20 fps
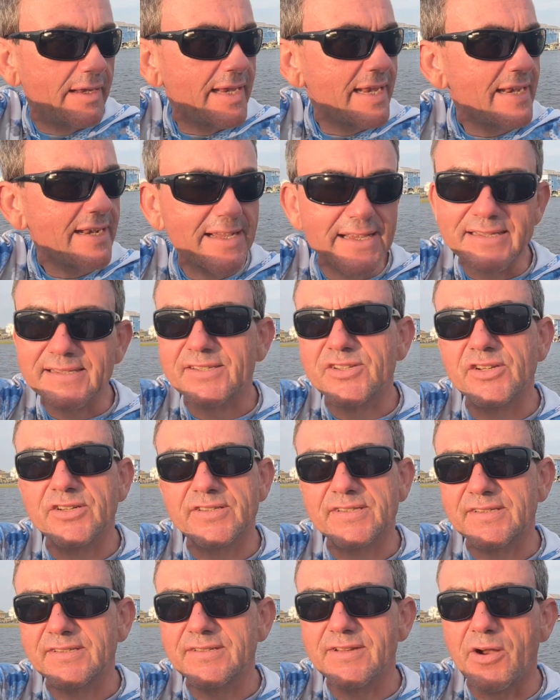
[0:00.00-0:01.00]
Inlets
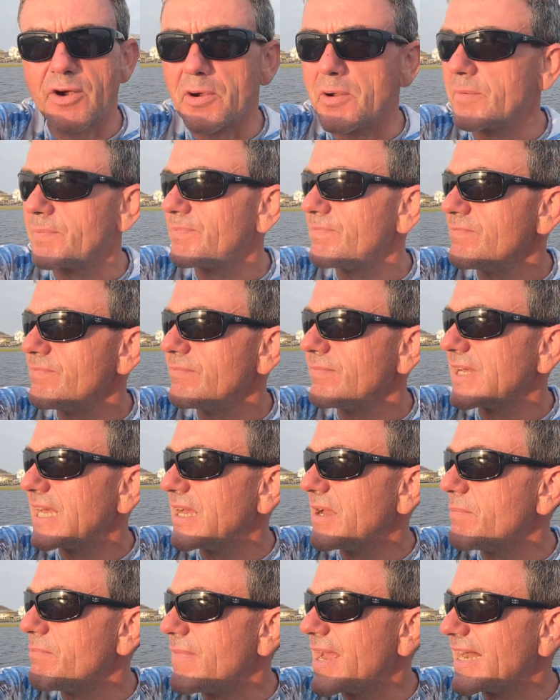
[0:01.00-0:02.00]
just are
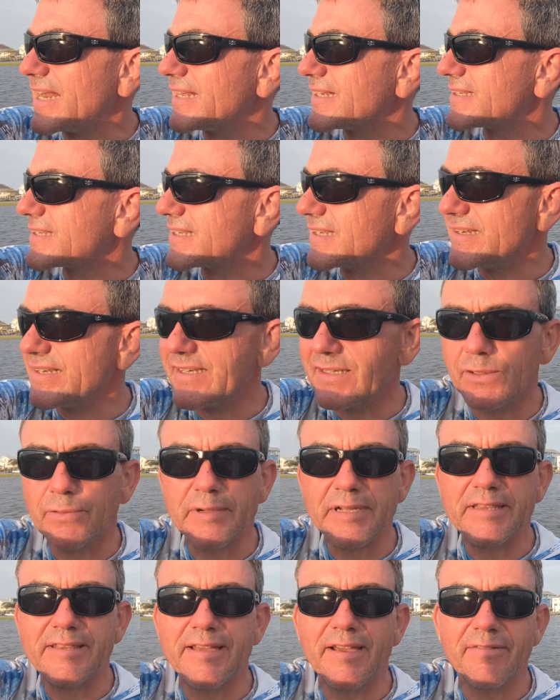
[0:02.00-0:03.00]
a menace to deal
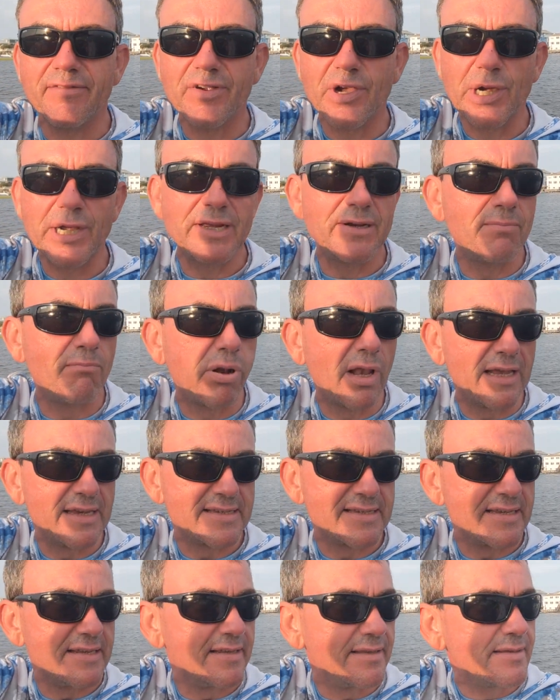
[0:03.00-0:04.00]
with. They're very
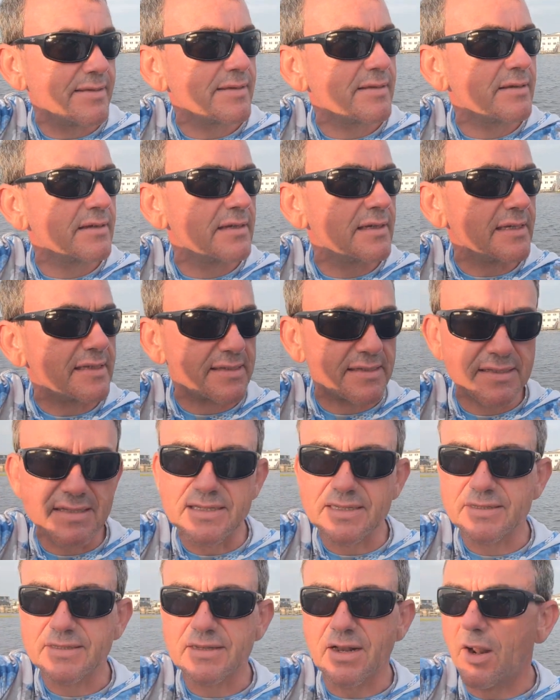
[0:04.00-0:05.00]
unpleasant.
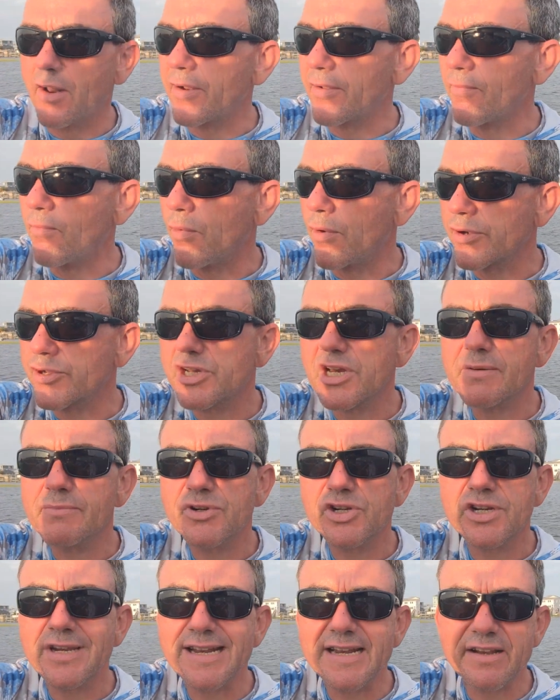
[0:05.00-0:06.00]
There's a lot of washing
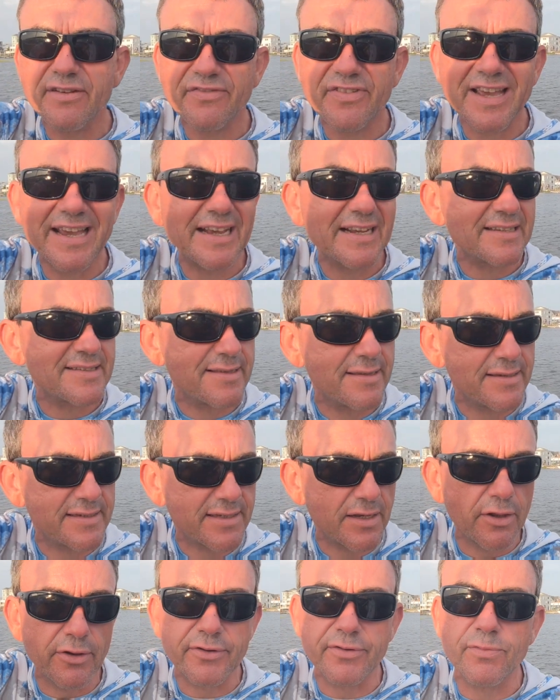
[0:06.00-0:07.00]
machine effect.
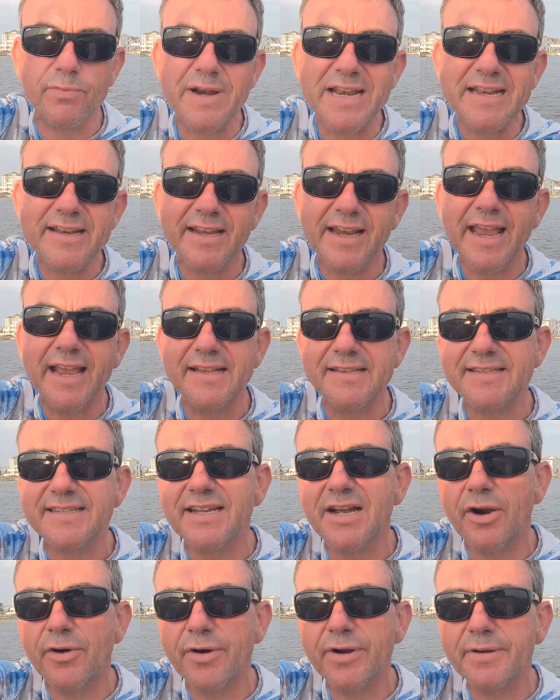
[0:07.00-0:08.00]
There's a lot of wind against
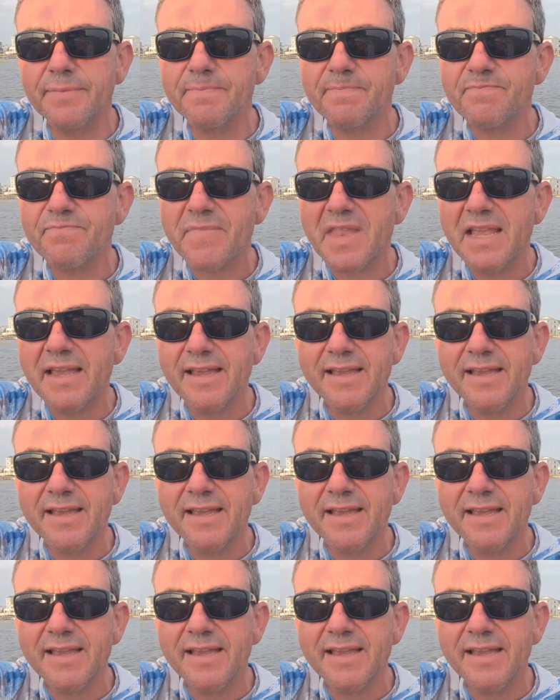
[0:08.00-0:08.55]
current.